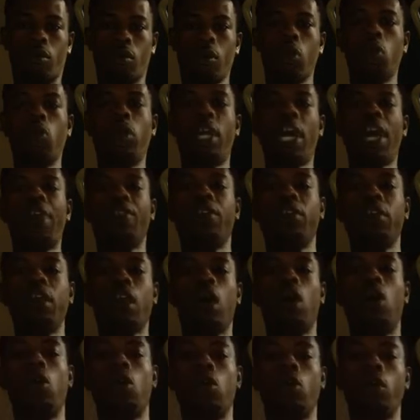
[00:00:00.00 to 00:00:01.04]
You never
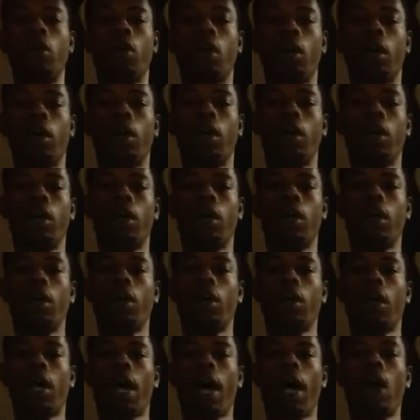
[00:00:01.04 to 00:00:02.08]
know
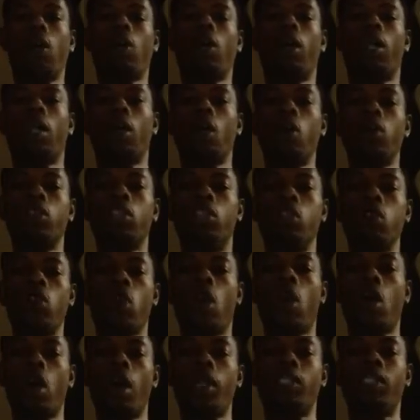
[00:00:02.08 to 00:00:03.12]
how close you
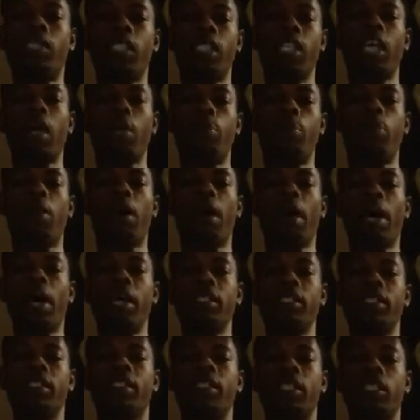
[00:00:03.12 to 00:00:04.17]
are to that
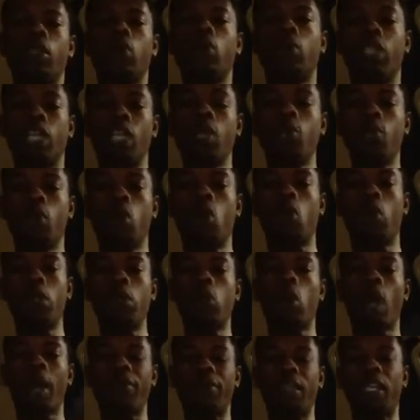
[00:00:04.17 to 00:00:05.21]
prize until you keep going.
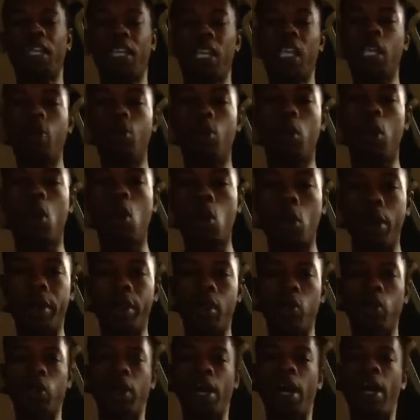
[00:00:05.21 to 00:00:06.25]
You have to keep
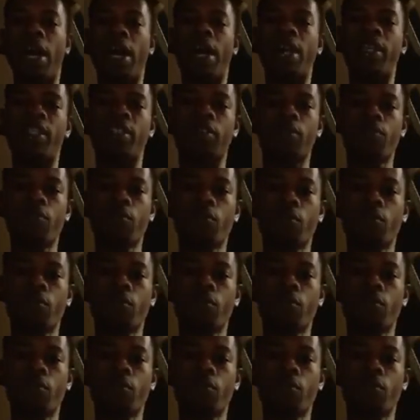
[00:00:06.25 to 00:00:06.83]
going, you guys.